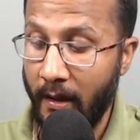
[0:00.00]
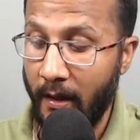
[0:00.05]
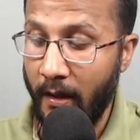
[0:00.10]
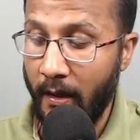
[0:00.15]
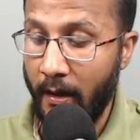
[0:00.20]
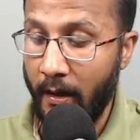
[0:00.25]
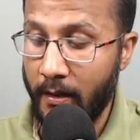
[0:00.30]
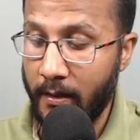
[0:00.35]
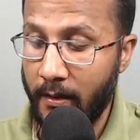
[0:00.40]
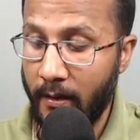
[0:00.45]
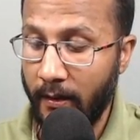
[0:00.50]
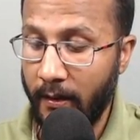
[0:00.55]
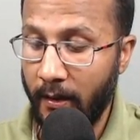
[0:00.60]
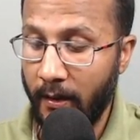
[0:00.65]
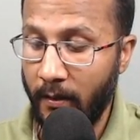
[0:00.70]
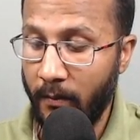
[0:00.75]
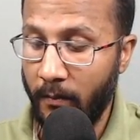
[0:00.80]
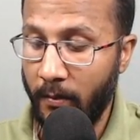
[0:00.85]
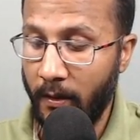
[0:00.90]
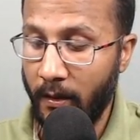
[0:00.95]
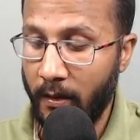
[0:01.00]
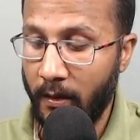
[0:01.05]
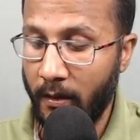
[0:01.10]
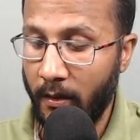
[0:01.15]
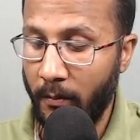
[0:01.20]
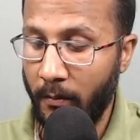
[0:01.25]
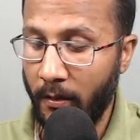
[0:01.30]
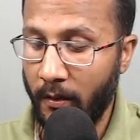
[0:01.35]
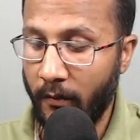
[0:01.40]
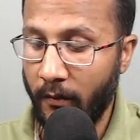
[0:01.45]
is nothing but
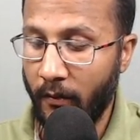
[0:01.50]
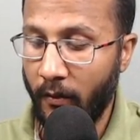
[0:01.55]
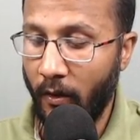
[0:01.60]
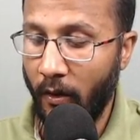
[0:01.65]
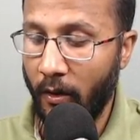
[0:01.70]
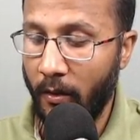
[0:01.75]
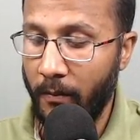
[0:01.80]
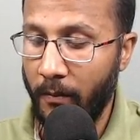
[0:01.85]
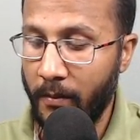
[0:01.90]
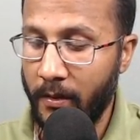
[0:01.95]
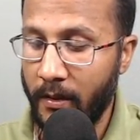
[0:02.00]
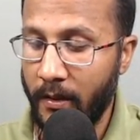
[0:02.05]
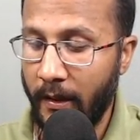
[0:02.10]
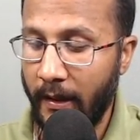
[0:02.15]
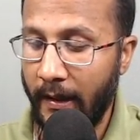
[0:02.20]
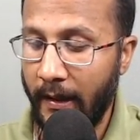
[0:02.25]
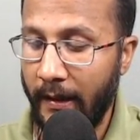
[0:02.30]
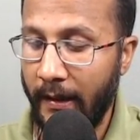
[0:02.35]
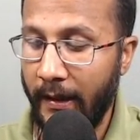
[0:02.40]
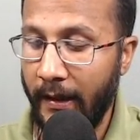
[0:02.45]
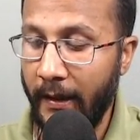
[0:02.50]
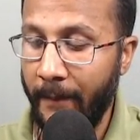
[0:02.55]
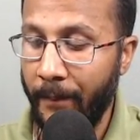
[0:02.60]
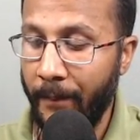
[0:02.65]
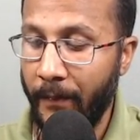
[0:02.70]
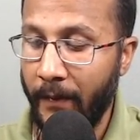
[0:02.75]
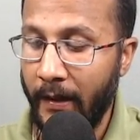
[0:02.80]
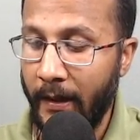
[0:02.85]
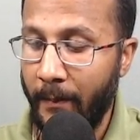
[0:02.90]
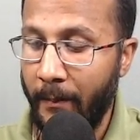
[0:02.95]
number of columns in the
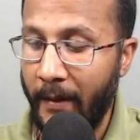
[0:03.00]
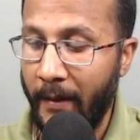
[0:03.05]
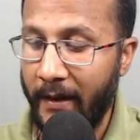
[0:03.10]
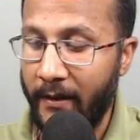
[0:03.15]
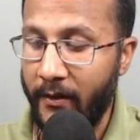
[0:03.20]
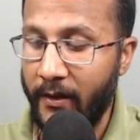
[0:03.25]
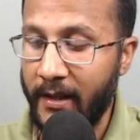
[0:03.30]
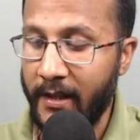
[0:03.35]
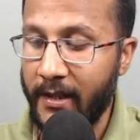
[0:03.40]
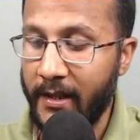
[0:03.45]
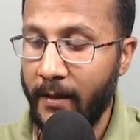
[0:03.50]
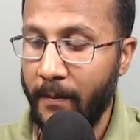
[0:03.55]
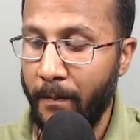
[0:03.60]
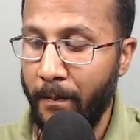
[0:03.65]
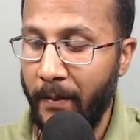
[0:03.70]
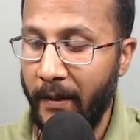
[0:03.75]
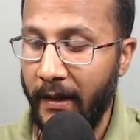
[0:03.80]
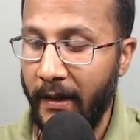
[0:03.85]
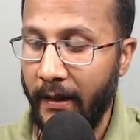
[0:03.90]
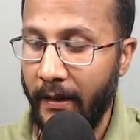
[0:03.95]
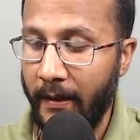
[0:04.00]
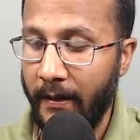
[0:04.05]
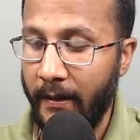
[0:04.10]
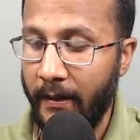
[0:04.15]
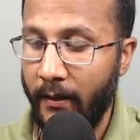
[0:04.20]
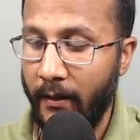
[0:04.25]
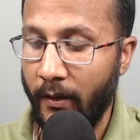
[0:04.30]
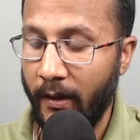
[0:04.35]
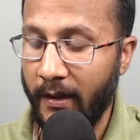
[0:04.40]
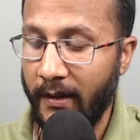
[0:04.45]
matrix B.
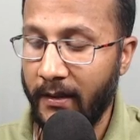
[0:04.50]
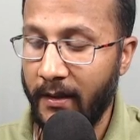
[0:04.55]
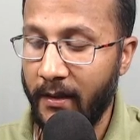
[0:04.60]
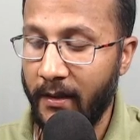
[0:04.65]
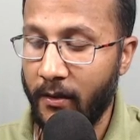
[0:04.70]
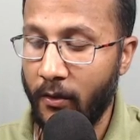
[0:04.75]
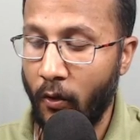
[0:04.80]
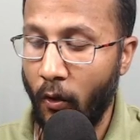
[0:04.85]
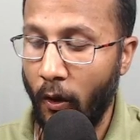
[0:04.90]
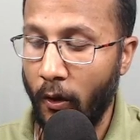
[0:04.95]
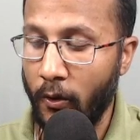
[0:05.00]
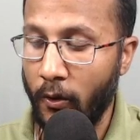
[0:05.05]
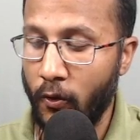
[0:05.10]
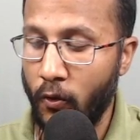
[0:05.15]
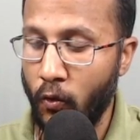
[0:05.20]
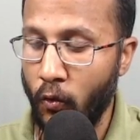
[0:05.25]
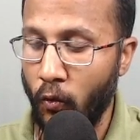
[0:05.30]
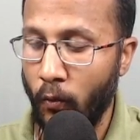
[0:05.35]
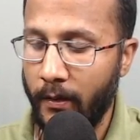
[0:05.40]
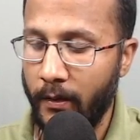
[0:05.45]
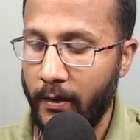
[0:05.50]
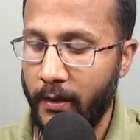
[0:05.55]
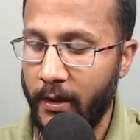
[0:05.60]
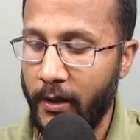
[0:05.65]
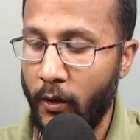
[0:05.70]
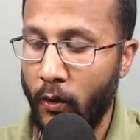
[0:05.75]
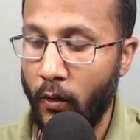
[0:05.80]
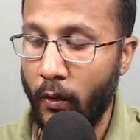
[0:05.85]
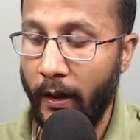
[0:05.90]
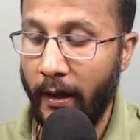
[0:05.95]
Okay, this is call 2,
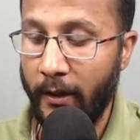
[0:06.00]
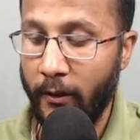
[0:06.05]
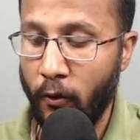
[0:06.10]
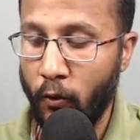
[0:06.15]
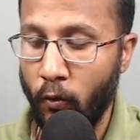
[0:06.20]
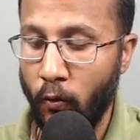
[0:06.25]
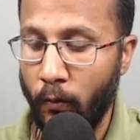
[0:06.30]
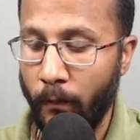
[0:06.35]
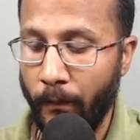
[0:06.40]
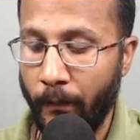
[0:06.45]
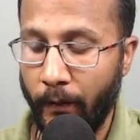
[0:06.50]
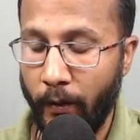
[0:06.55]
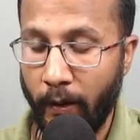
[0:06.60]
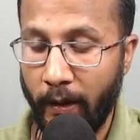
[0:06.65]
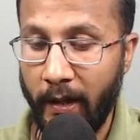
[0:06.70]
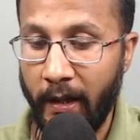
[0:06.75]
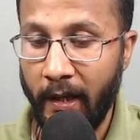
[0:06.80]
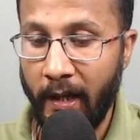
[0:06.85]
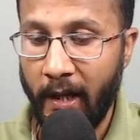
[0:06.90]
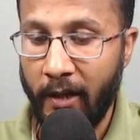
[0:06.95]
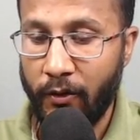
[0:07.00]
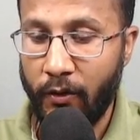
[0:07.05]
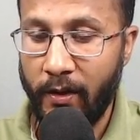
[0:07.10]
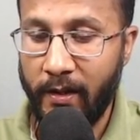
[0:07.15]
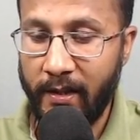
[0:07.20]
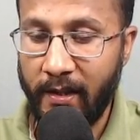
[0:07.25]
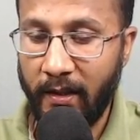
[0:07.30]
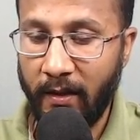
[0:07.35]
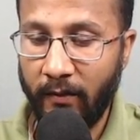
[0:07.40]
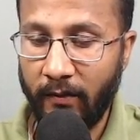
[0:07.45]
col2. Okay, so
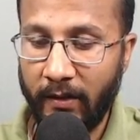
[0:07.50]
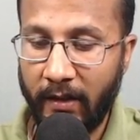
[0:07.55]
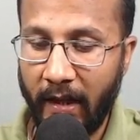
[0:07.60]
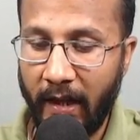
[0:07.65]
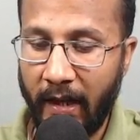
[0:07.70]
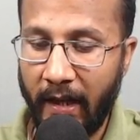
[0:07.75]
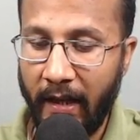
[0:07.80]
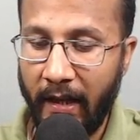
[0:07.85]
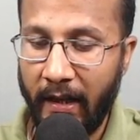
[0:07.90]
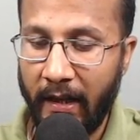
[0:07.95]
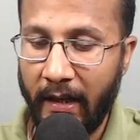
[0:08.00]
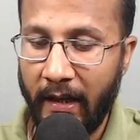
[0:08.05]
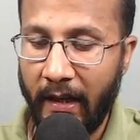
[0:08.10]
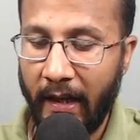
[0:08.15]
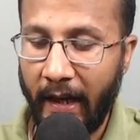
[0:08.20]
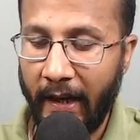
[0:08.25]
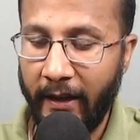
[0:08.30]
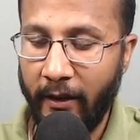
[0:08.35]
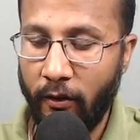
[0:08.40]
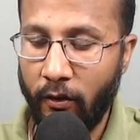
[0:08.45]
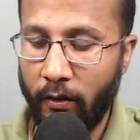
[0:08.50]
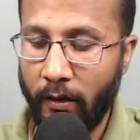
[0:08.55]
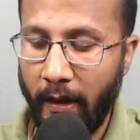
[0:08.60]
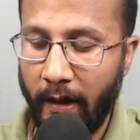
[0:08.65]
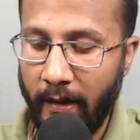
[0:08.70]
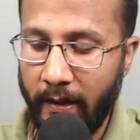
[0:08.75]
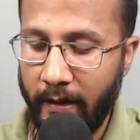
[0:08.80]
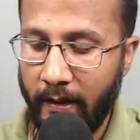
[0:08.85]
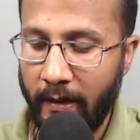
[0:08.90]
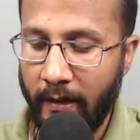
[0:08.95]
instead of 3 I need to write